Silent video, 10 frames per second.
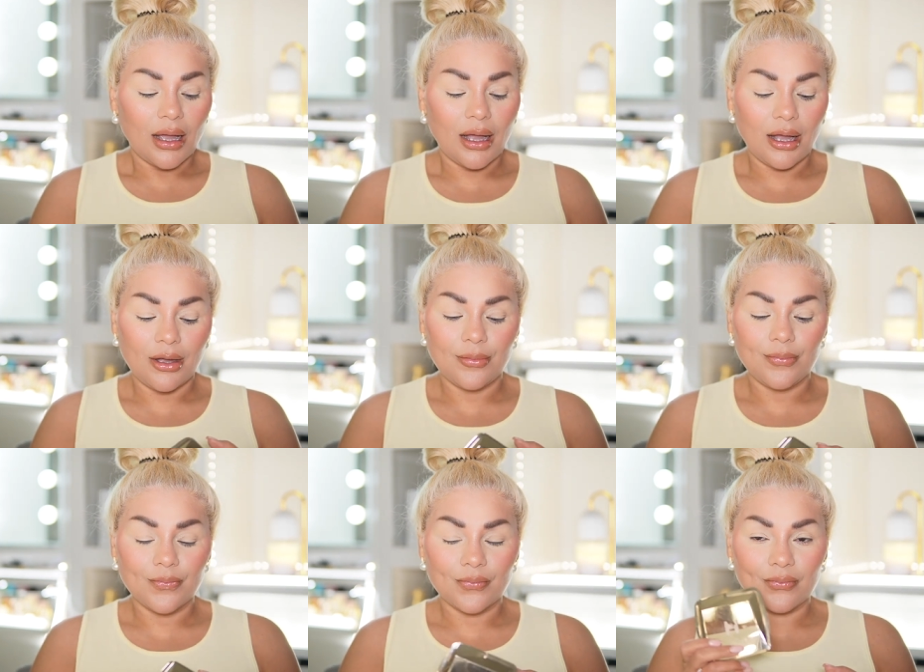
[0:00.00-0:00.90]

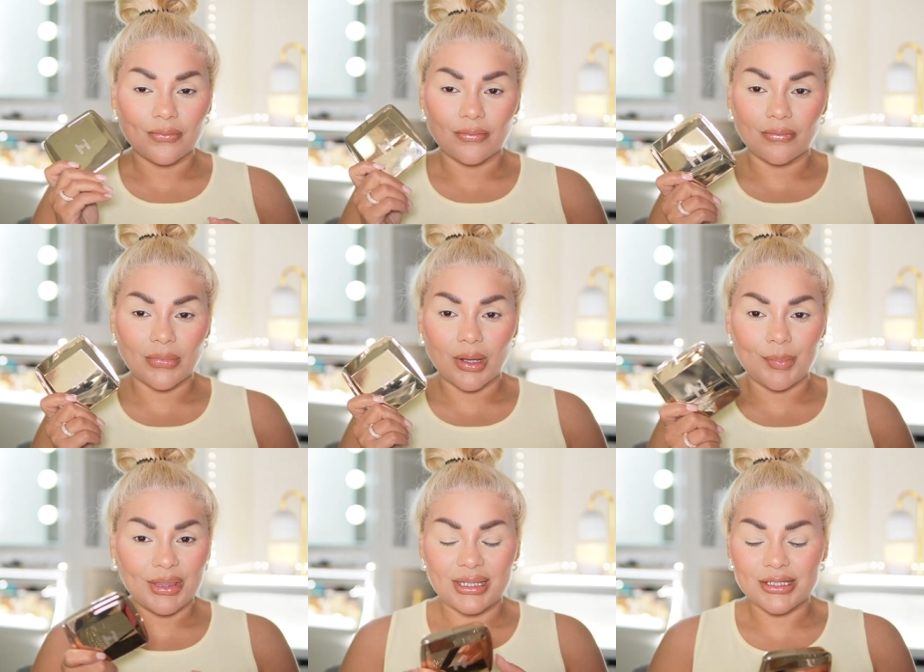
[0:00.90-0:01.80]
um
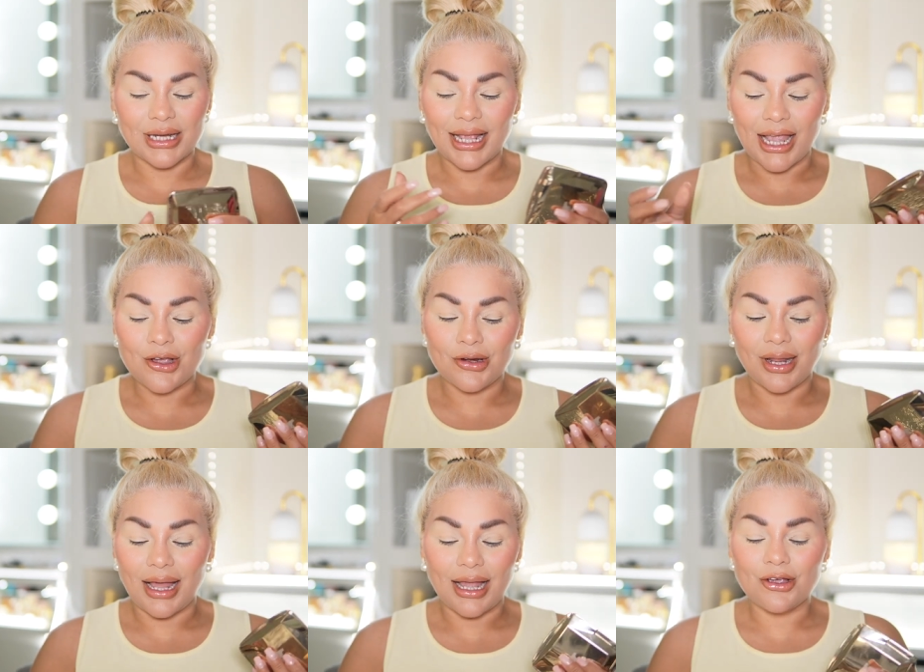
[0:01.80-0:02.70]
but this like I could
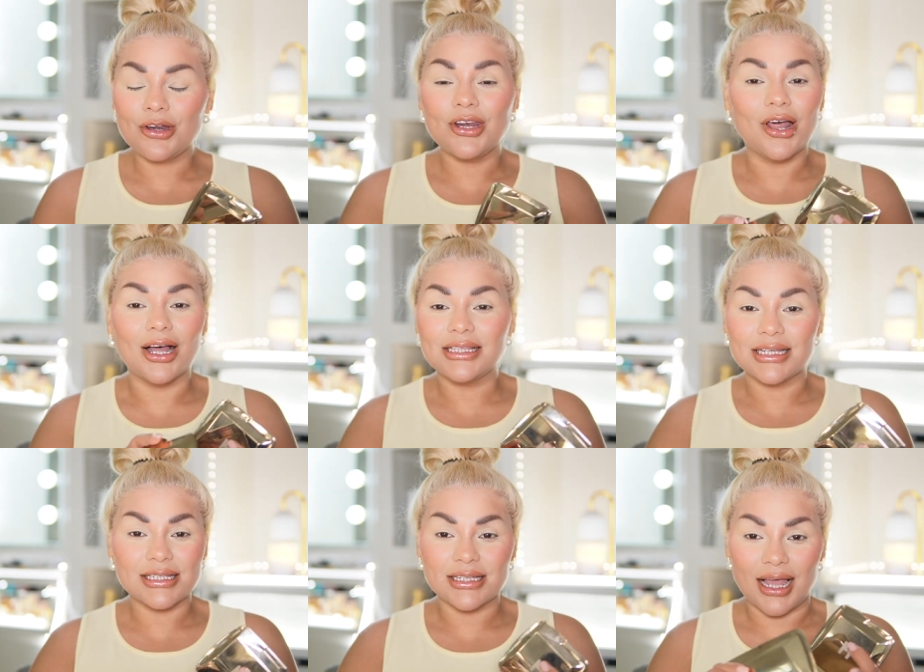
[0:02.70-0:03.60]
I could not
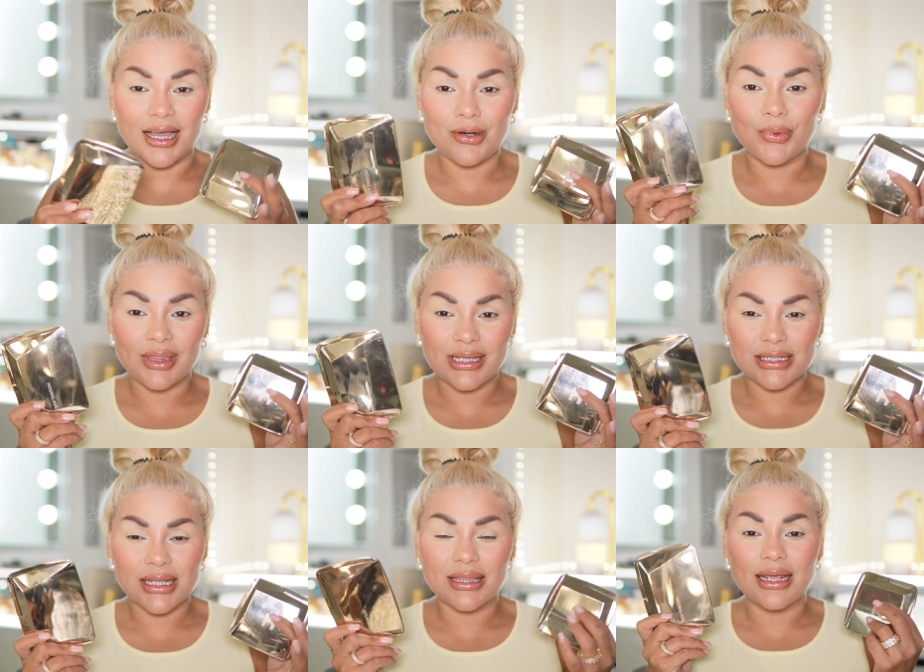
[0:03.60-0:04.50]
decide when this
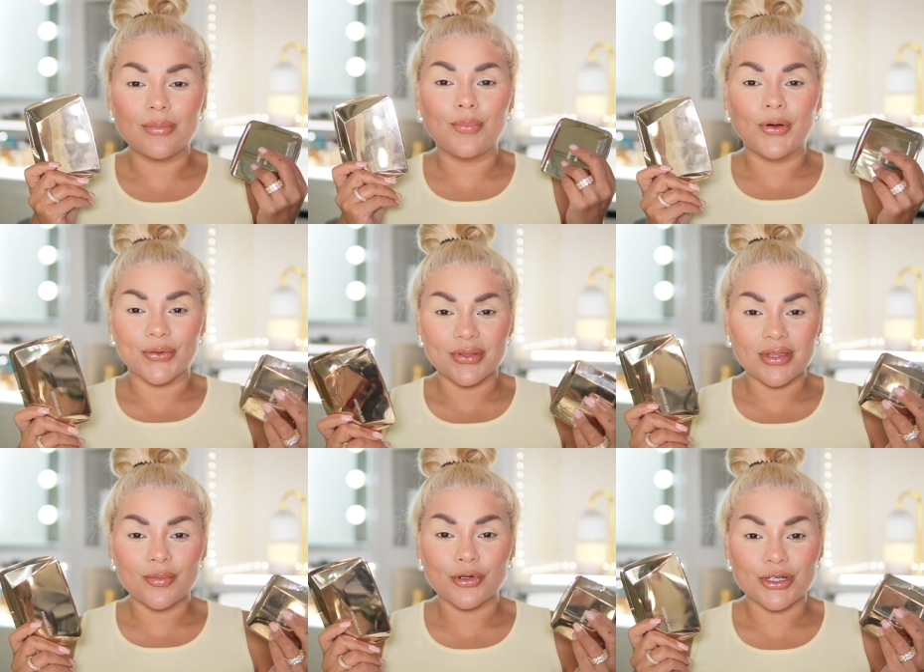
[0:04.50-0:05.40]
like both of
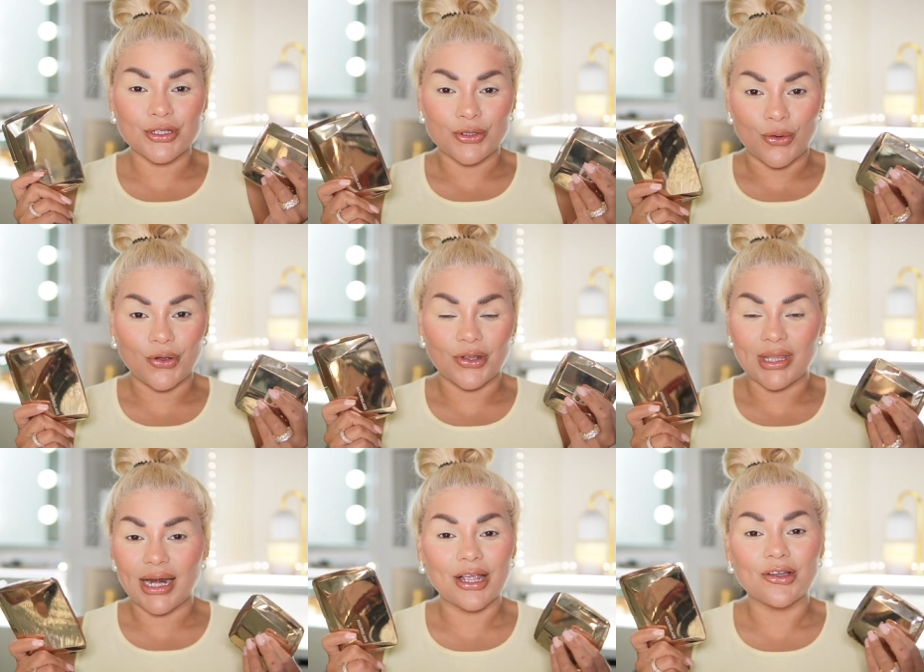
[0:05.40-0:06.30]
them were so good
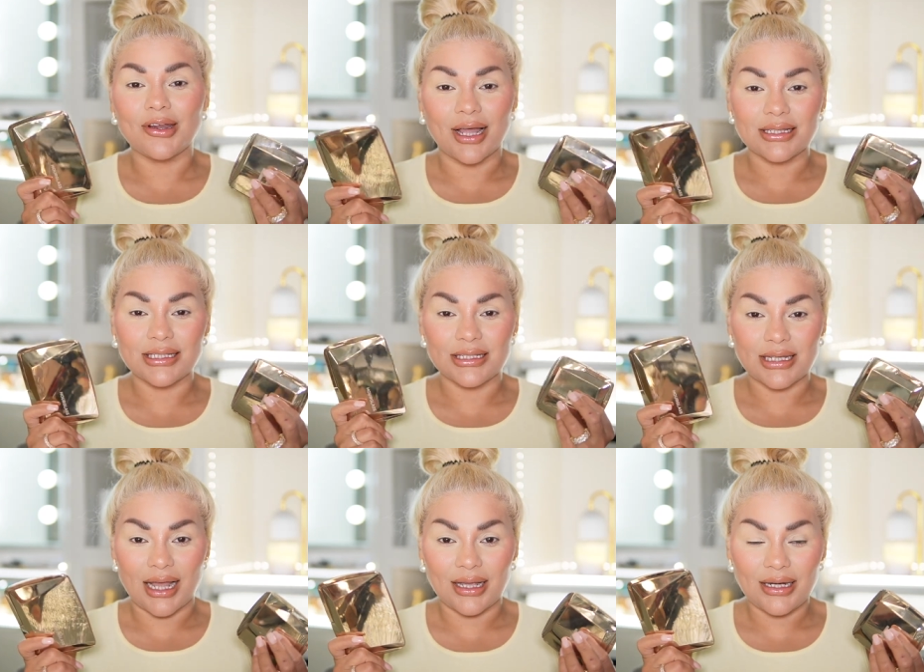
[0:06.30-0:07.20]
that I could not
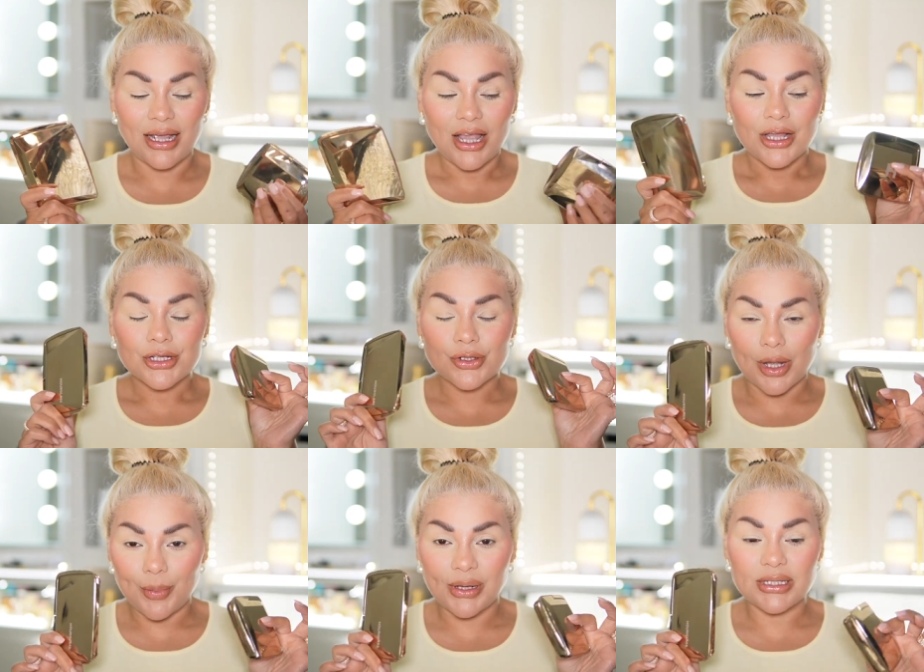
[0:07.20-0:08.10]
decide so I
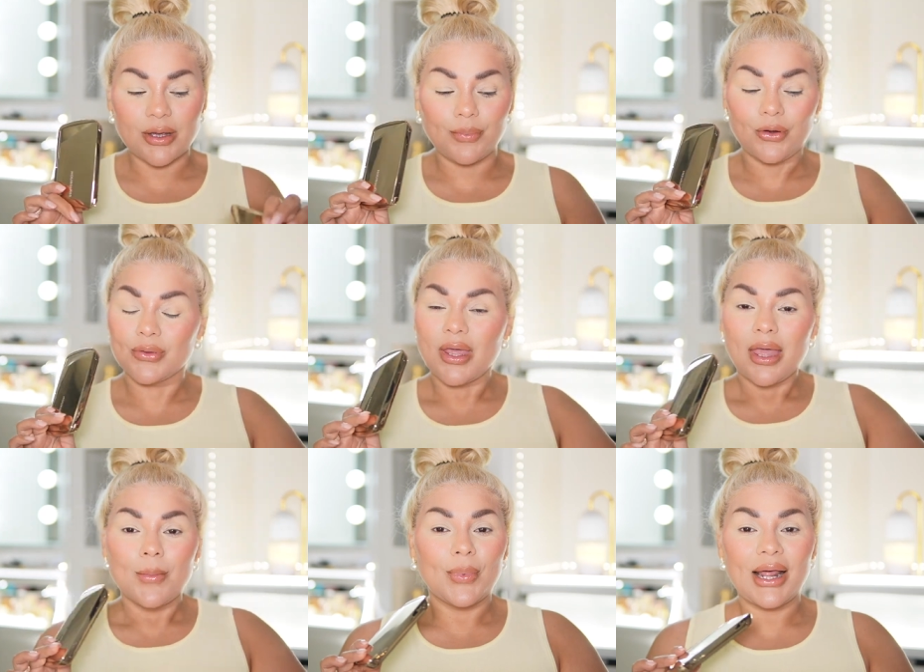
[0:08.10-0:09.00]
picked up both
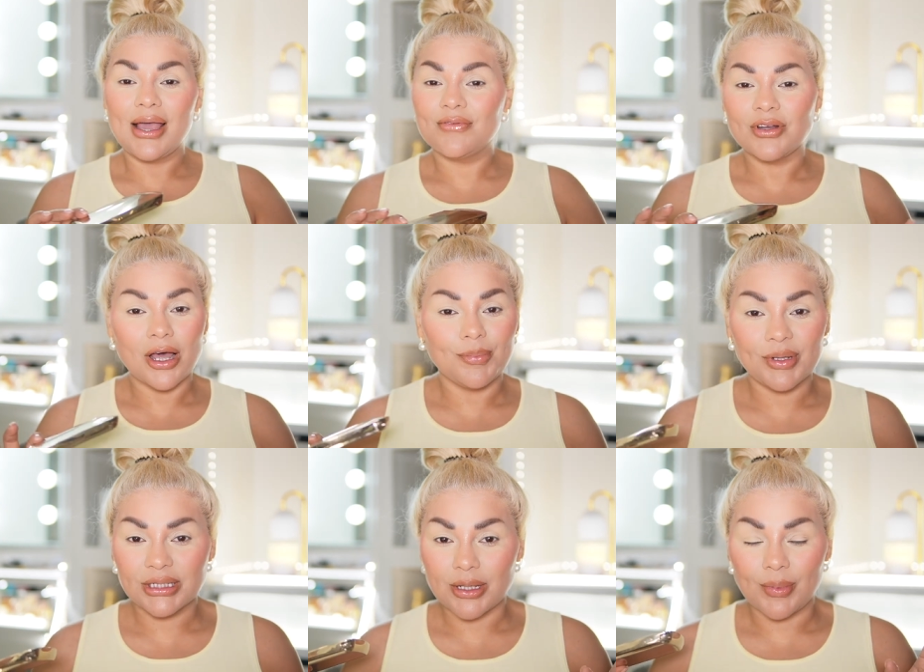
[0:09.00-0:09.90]
but I have not
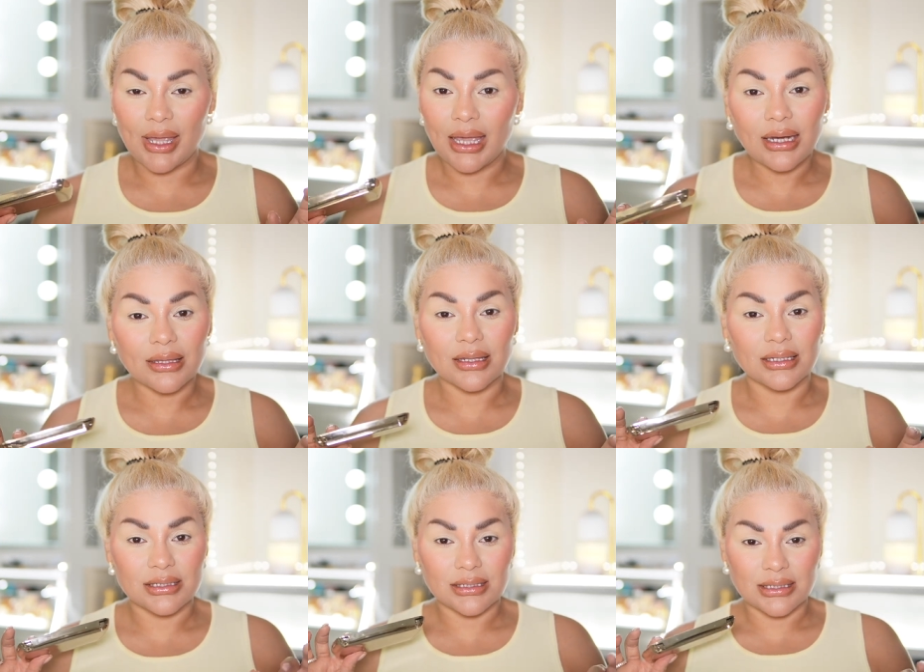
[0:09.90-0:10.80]
picked up anything
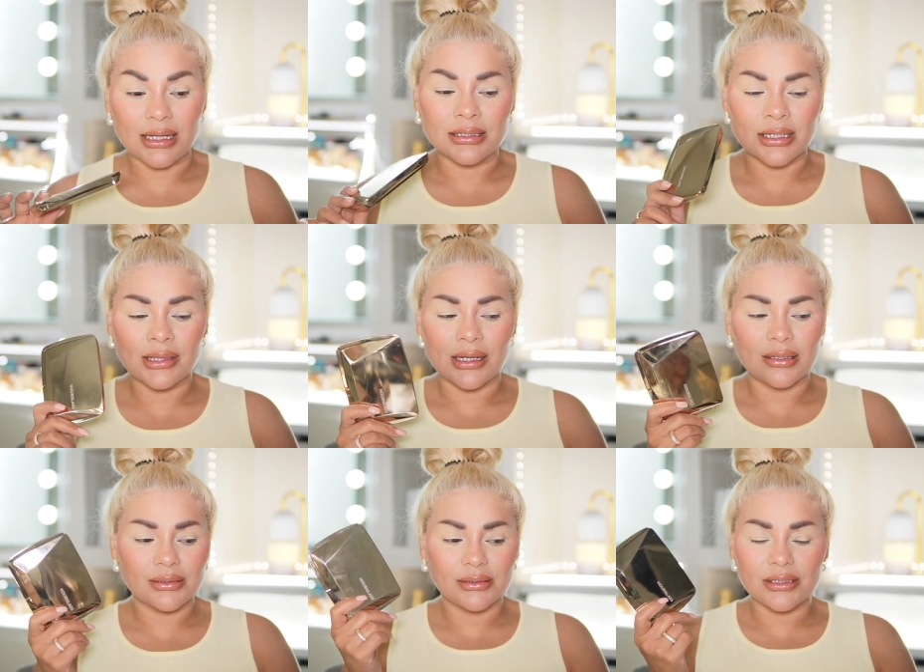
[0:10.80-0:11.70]
since and I
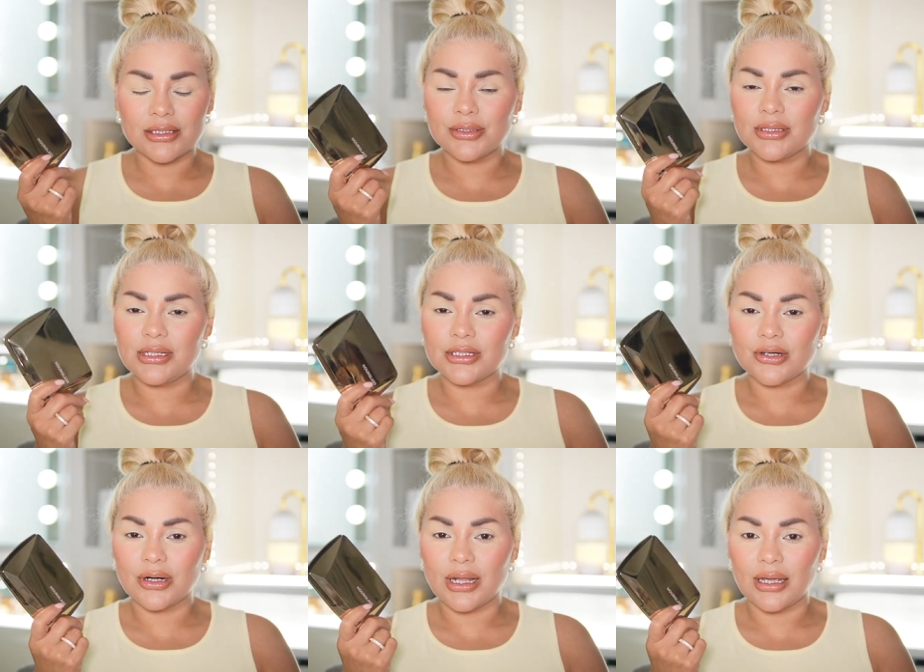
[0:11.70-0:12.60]
think this these
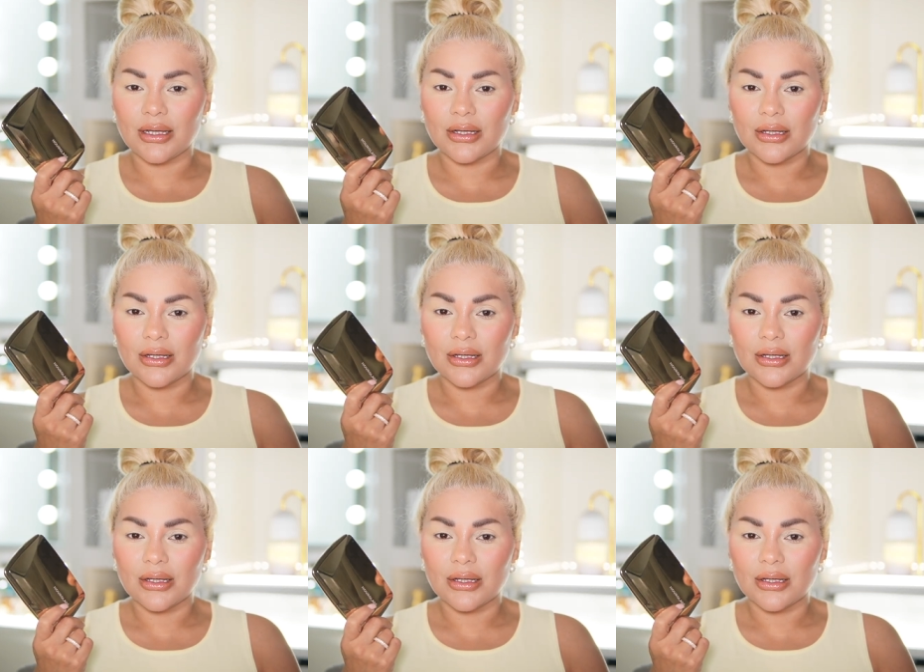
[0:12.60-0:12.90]
are like